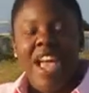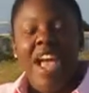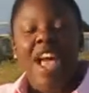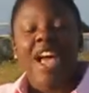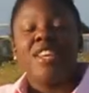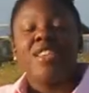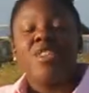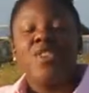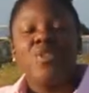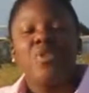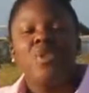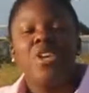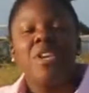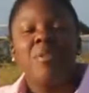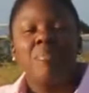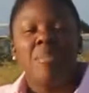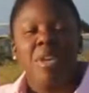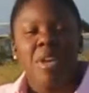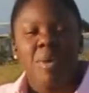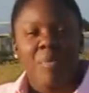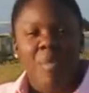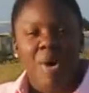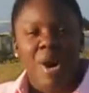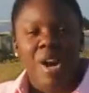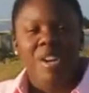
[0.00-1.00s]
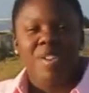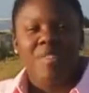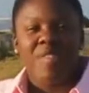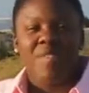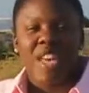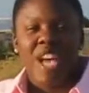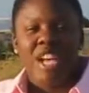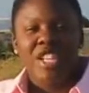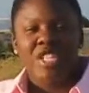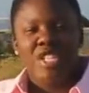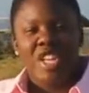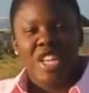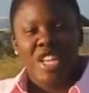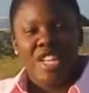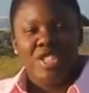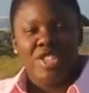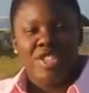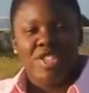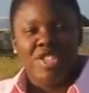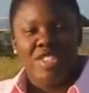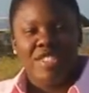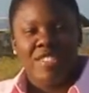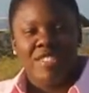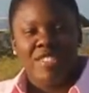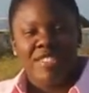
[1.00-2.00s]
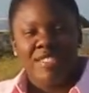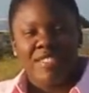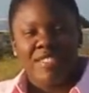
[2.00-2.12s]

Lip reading: and you can be a part of that change.